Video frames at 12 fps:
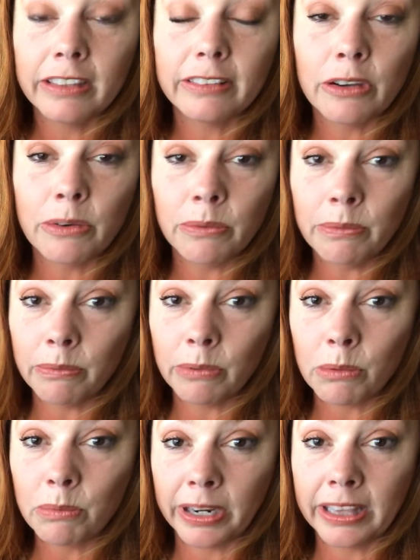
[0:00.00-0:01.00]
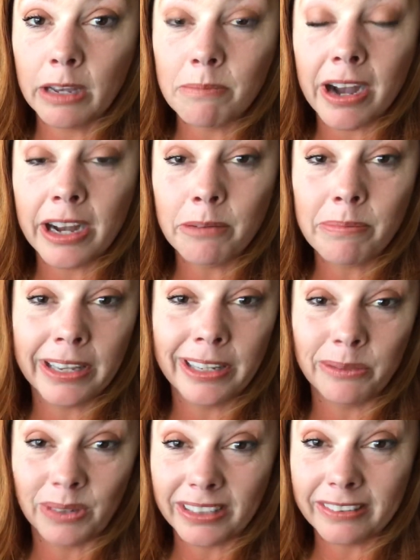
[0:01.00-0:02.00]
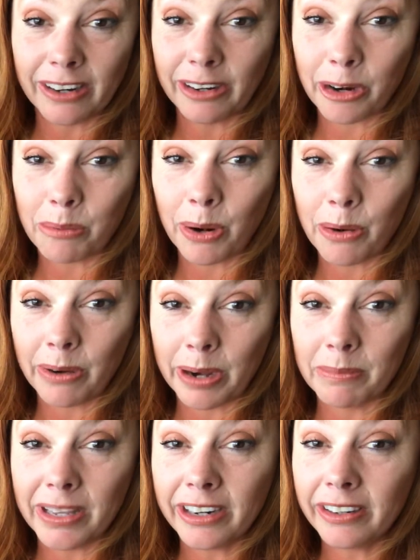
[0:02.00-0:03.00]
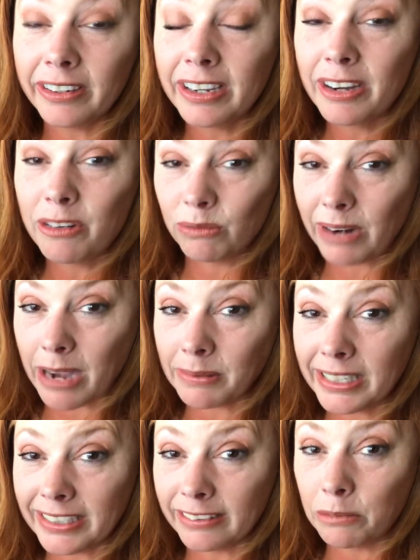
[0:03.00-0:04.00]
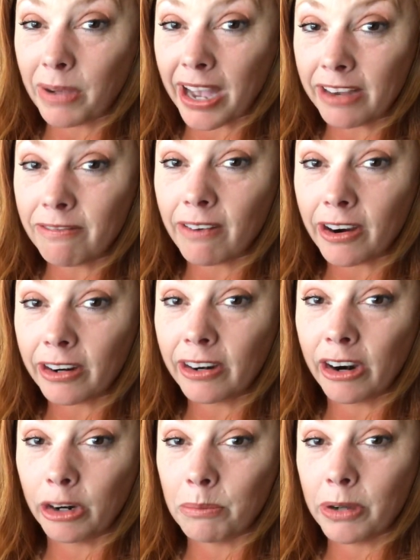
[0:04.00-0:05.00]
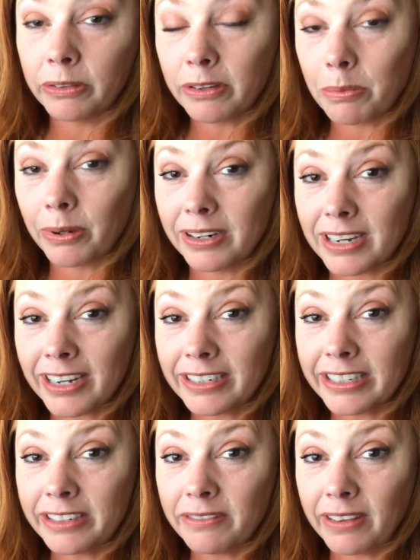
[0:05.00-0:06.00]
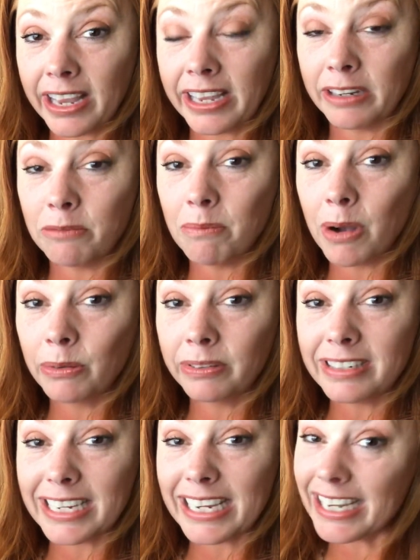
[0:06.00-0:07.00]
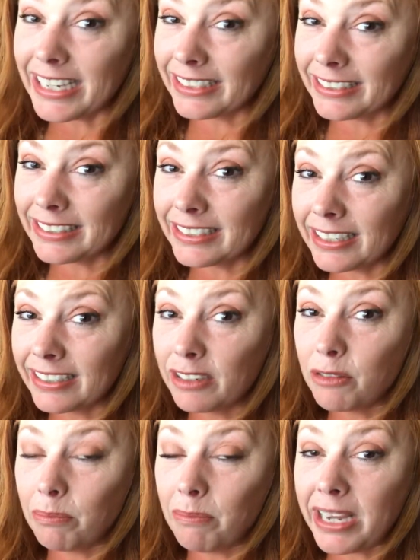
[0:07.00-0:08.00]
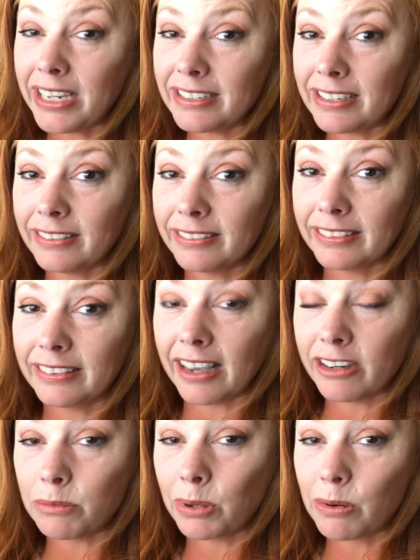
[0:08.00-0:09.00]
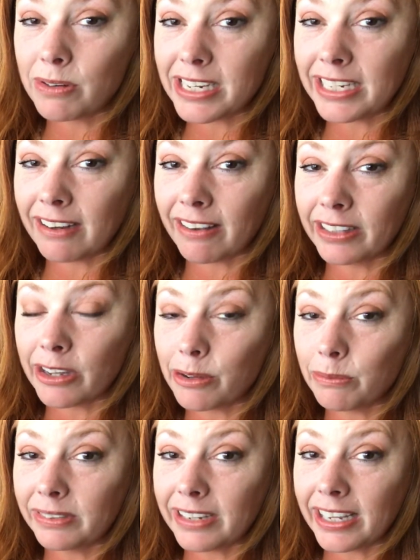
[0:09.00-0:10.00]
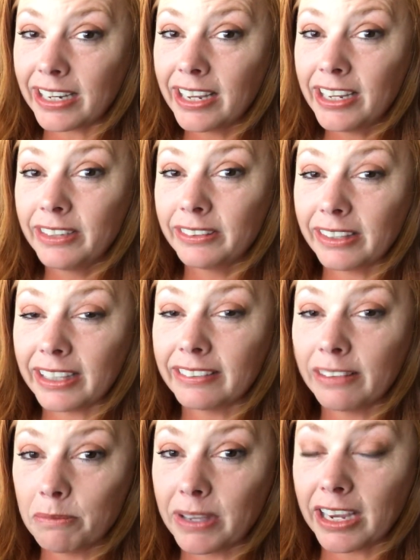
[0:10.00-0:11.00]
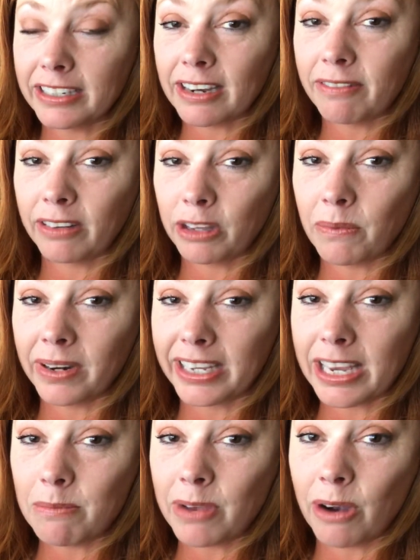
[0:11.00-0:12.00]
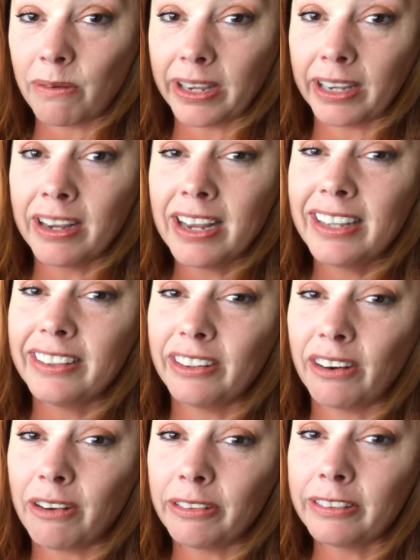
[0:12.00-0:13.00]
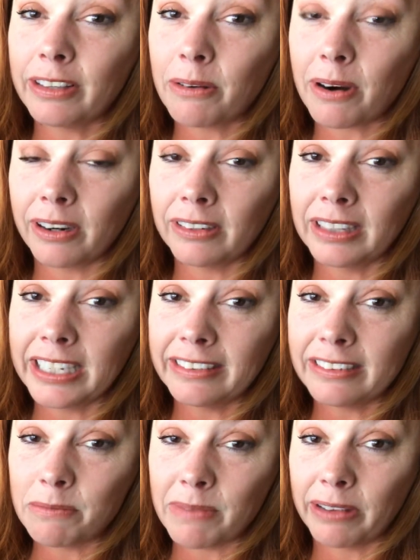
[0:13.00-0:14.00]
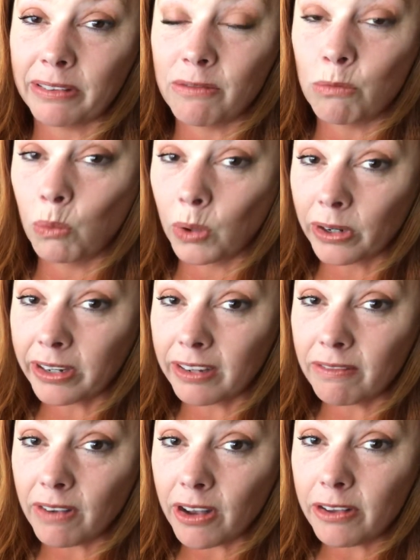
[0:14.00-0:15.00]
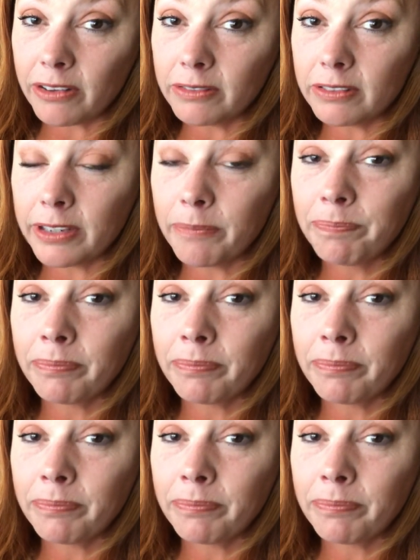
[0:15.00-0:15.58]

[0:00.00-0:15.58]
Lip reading: so we'll bring them up and restart our program there. Rabbit is by far our most productive and most eaten meat / protein on the homestead, so that's something I definitely want to keep going. They're also our least amount of work involved.